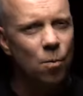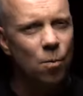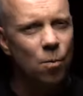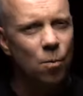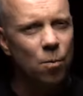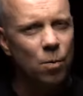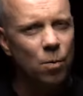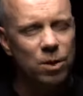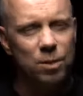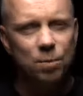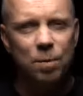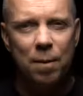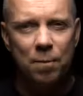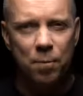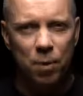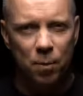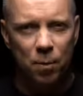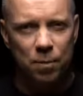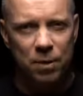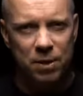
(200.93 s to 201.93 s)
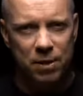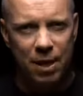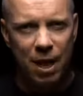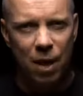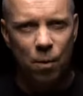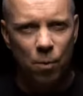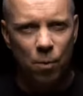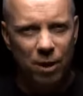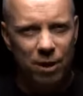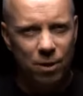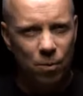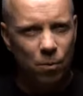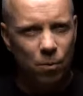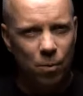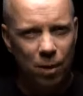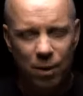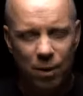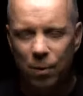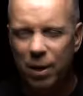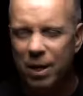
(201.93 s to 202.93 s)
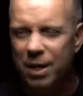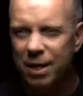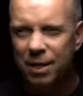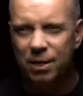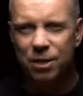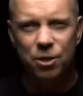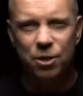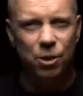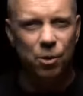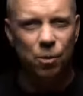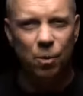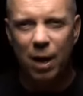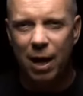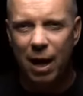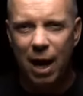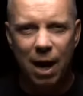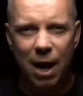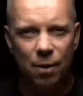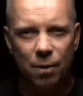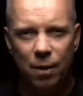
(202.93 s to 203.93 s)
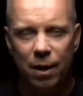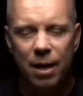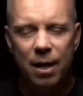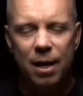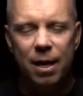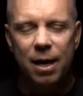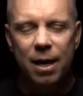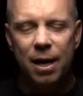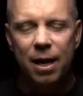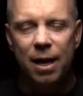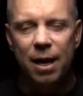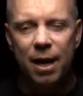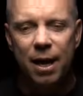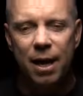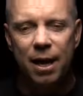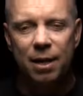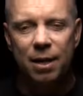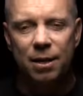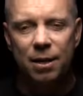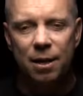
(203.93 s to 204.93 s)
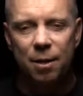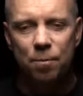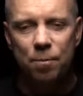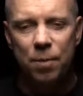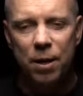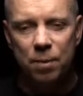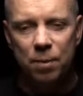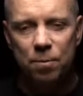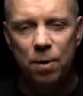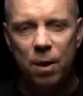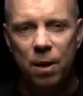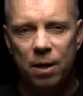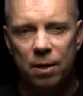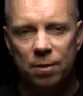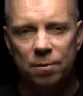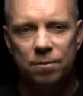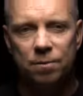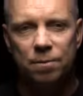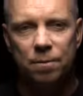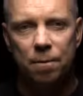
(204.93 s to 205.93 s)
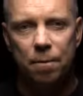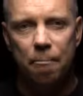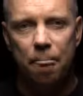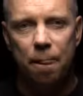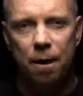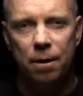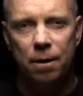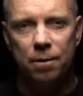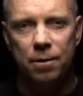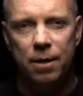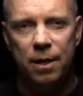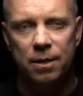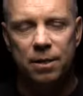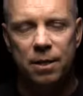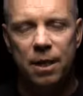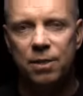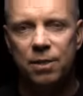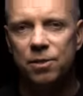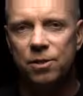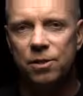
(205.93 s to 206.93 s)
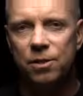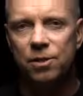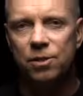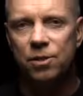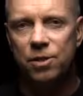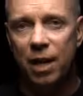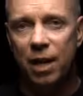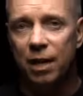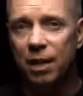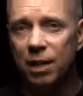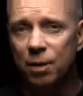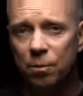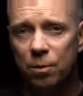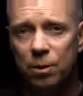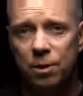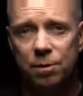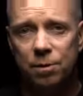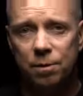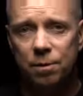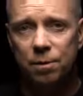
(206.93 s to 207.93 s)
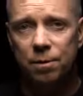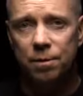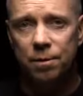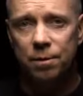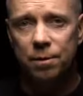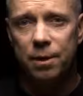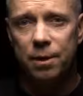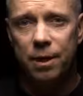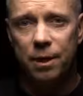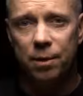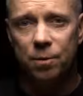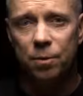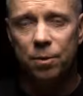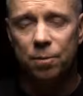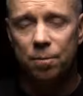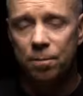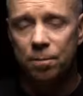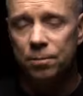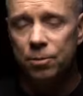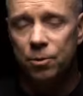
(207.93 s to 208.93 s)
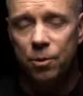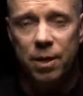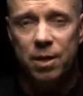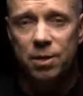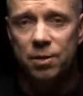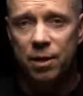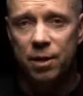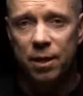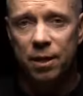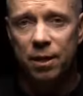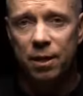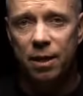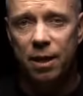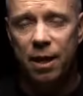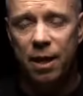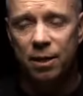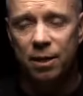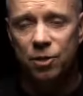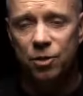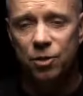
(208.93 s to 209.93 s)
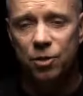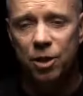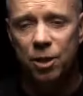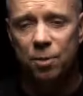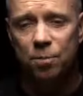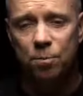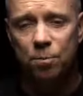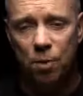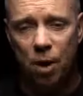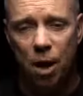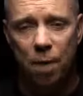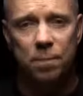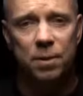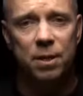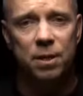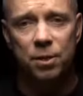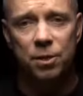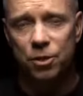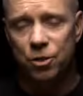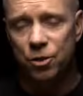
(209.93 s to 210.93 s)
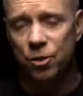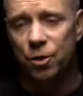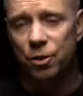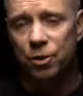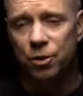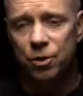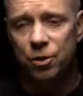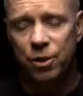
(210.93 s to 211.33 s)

What's my purpose now? What, what do I need to do? What, how do I? And a big part of that dust settling was getting with Tracy. And she brought me to the church.